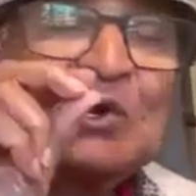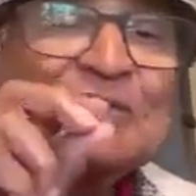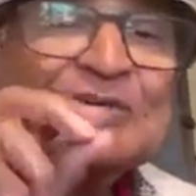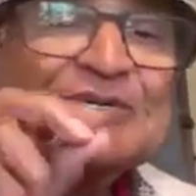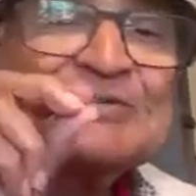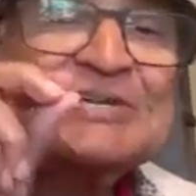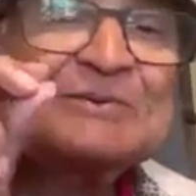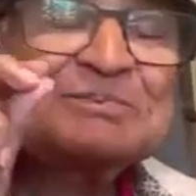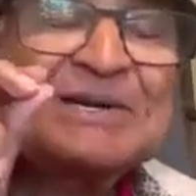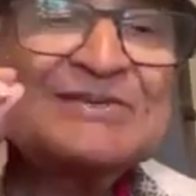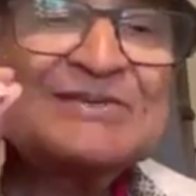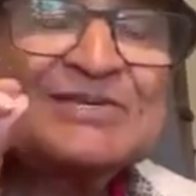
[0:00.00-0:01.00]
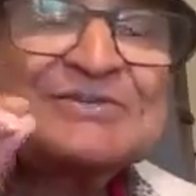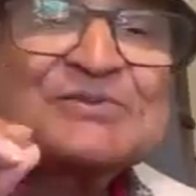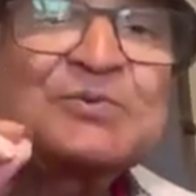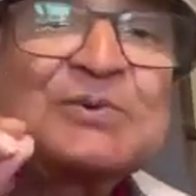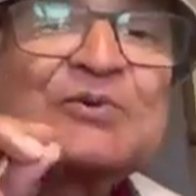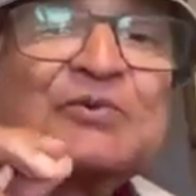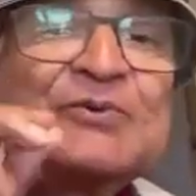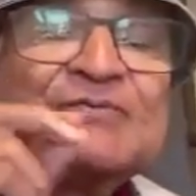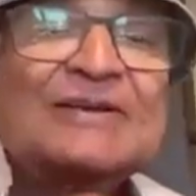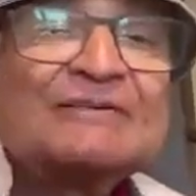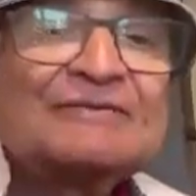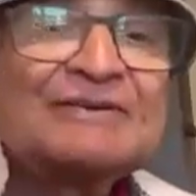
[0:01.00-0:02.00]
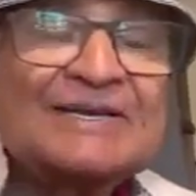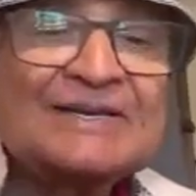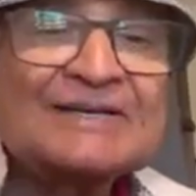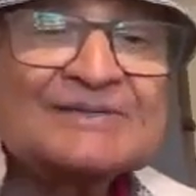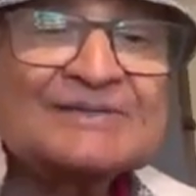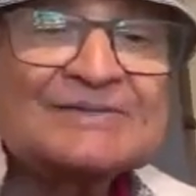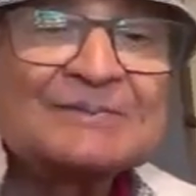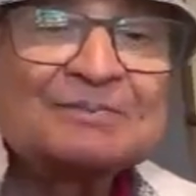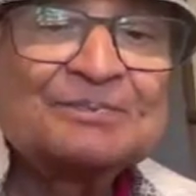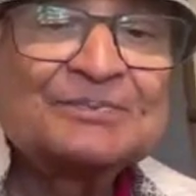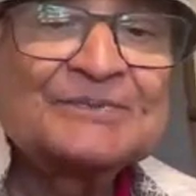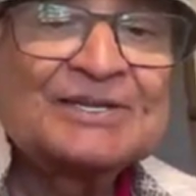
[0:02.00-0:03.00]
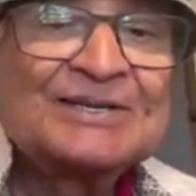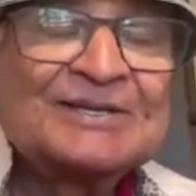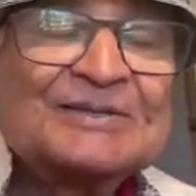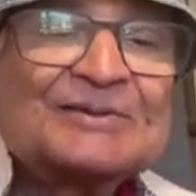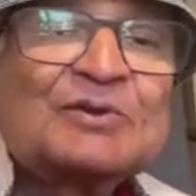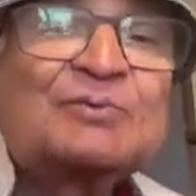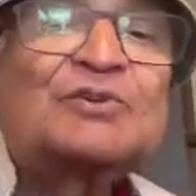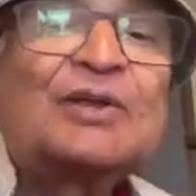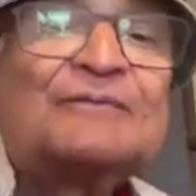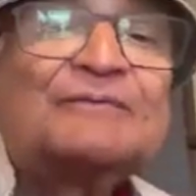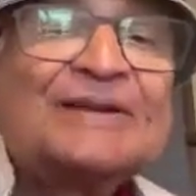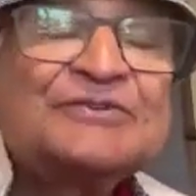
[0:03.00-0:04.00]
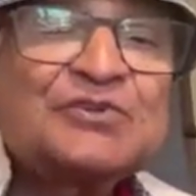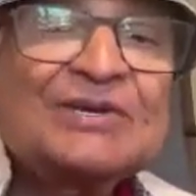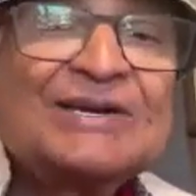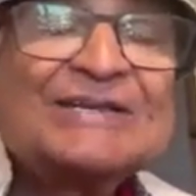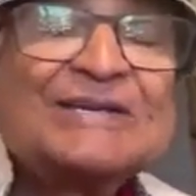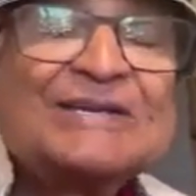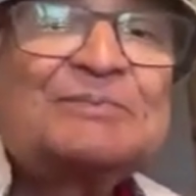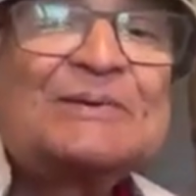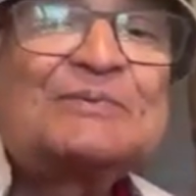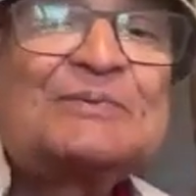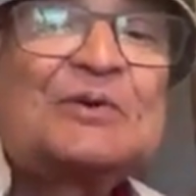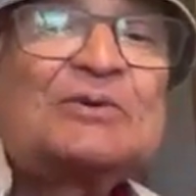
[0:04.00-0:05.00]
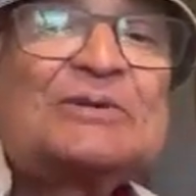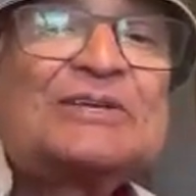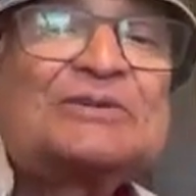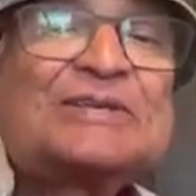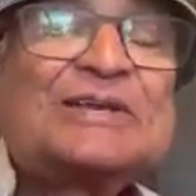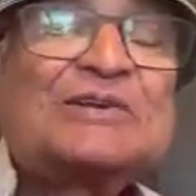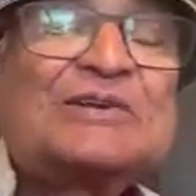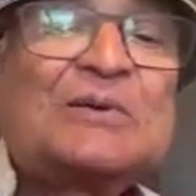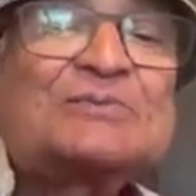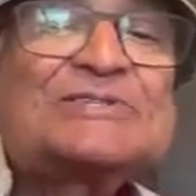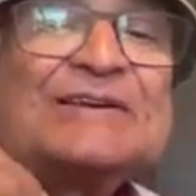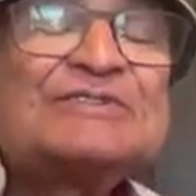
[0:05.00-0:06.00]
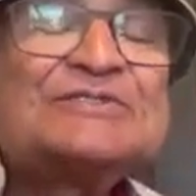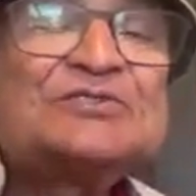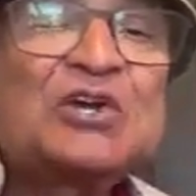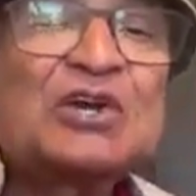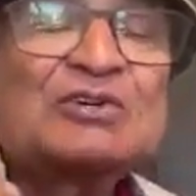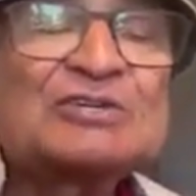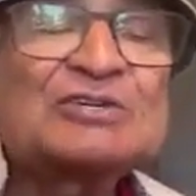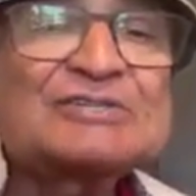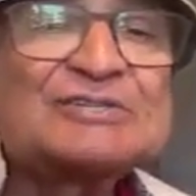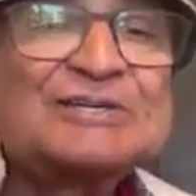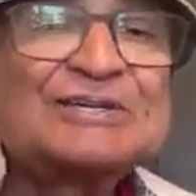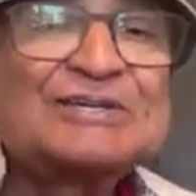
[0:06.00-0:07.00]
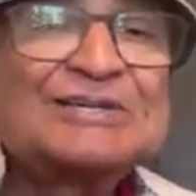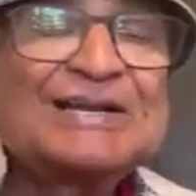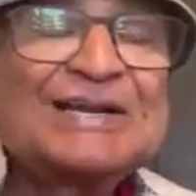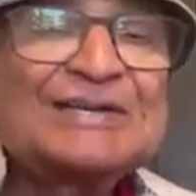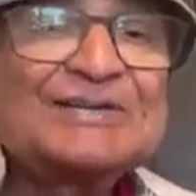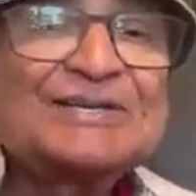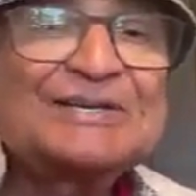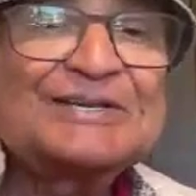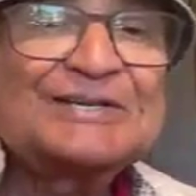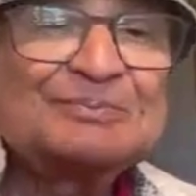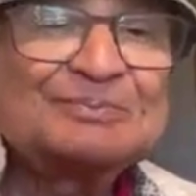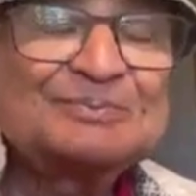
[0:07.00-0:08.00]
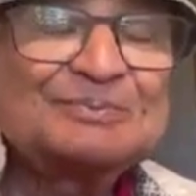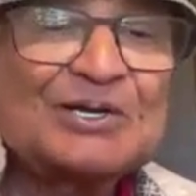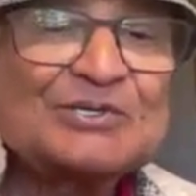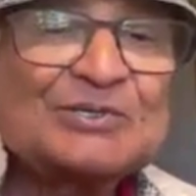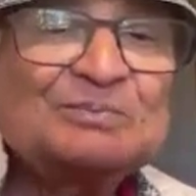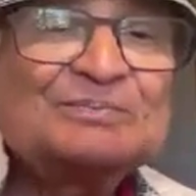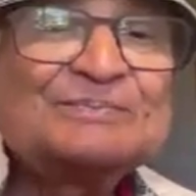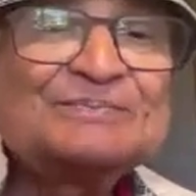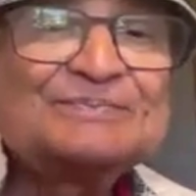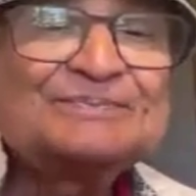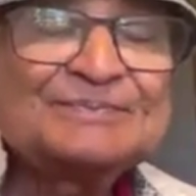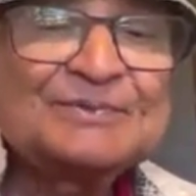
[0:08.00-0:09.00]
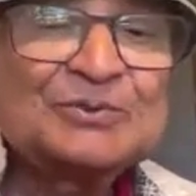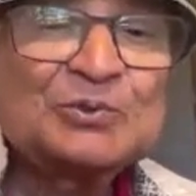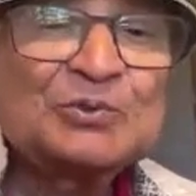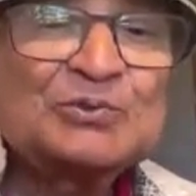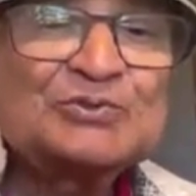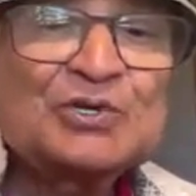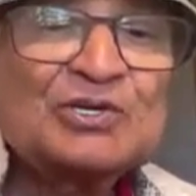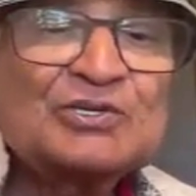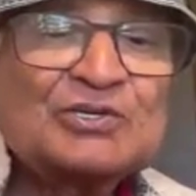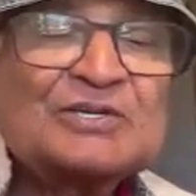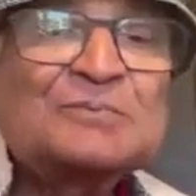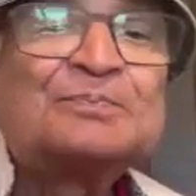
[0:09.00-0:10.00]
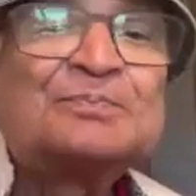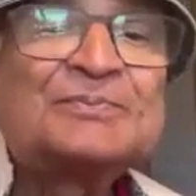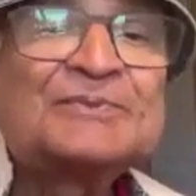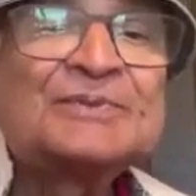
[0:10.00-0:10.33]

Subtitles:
chakras are places where we feel feelings. Conventionally, people only think of 7 chakras. At the bottom, root chakra,